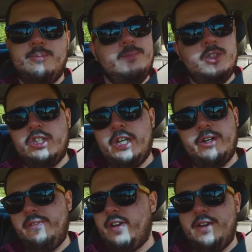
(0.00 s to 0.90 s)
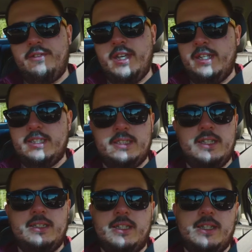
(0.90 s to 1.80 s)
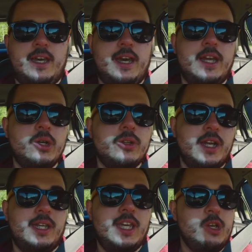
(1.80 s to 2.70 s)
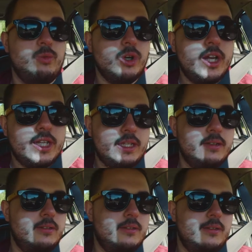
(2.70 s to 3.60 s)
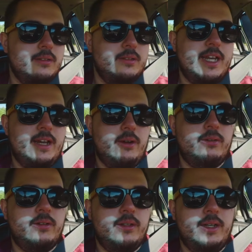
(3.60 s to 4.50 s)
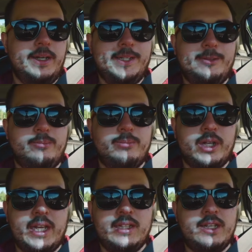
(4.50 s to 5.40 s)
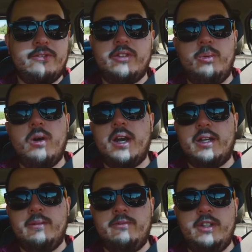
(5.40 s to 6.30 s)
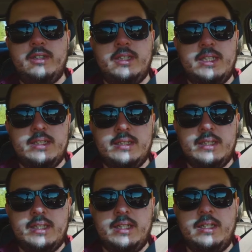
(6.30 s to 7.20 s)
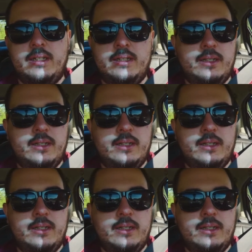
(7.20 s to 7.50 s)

charity 5Ks and things like that. I know that I can't run it now, but I can definitely walk them fairly easily, and